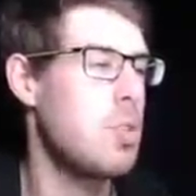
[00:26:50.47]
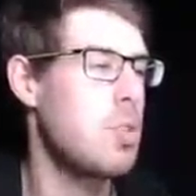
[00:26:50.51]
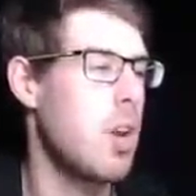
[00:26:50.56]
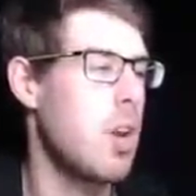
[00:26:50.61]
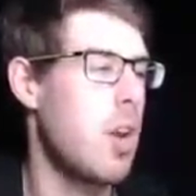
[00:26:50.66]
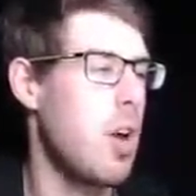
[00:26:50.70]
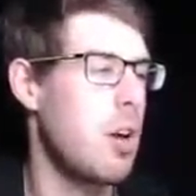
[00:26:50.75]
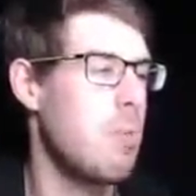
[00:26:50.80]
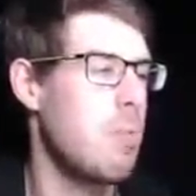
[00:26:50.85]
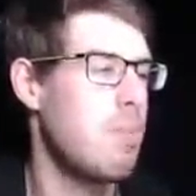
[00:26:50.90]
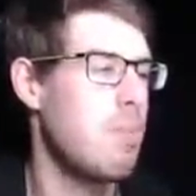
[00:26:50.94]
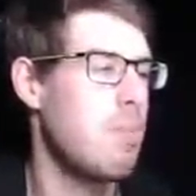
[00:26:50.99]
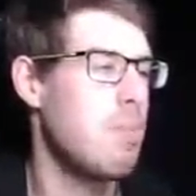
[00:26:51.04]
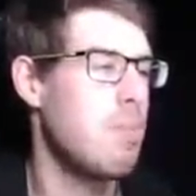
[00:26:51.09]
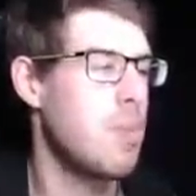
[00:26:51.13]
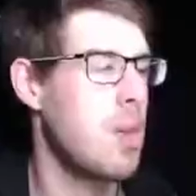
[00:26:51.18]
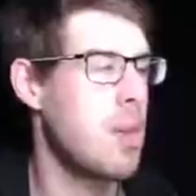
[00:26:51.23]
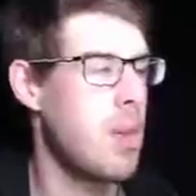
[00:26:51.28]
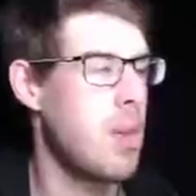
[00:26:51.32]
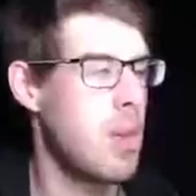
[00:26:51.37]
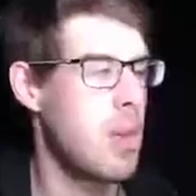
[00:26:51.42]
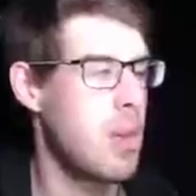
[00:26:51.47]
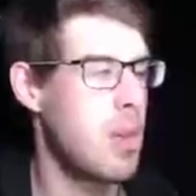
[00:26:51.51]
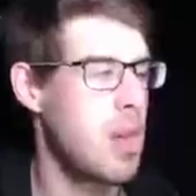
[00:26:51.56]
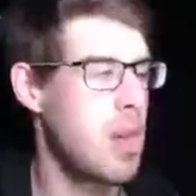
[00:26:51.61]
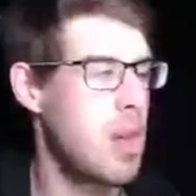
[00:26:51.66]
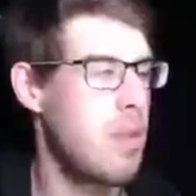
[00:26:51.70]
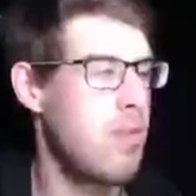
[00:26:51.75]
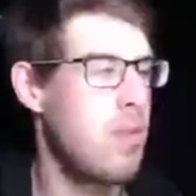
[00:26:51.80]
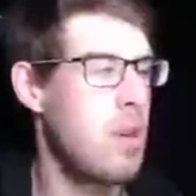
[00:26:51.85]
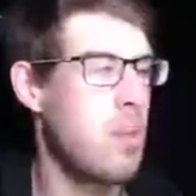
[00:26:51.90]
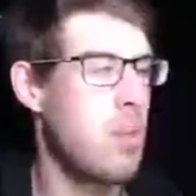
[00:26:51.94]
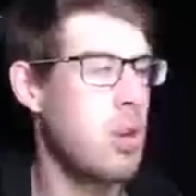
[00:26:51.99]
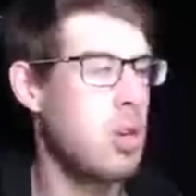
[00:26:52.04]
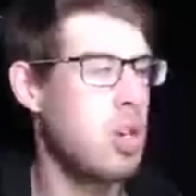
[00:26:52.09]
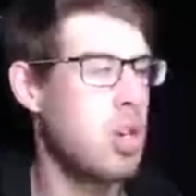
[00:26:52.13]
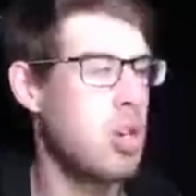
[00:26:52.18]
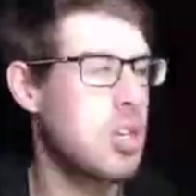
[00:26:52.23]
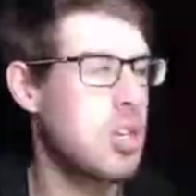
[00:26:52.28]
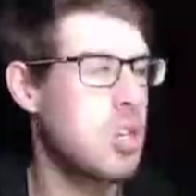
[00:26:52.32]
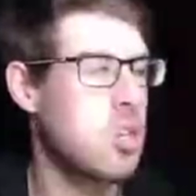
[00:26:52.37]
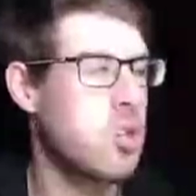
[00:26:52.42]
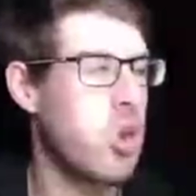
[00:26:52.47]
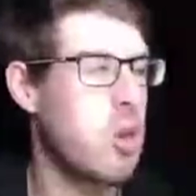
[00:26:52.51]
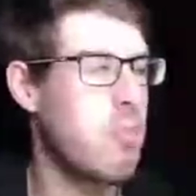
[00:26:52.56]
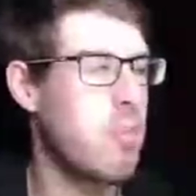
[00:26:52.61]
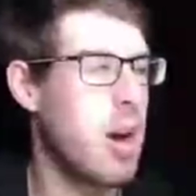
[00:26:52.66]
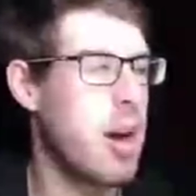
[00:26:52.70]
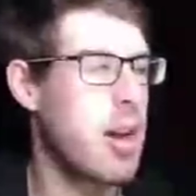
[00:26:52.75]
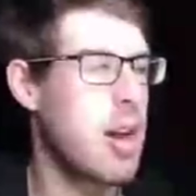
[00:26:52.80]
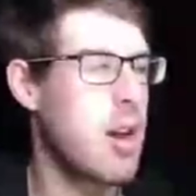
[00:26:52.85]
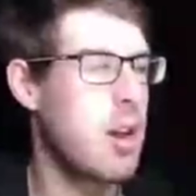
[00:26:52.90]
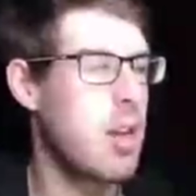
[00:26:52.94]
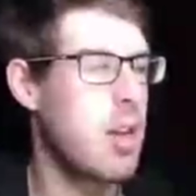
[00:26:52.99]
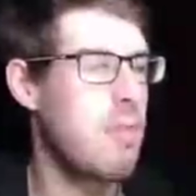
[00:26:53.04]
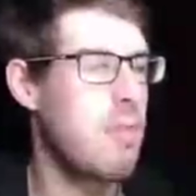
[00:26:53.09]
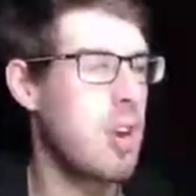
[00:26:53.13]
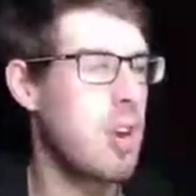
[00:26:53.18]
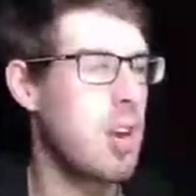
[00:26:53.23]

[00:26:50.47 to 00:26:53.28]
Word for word: a lot. If you're watching the stream right now, give it a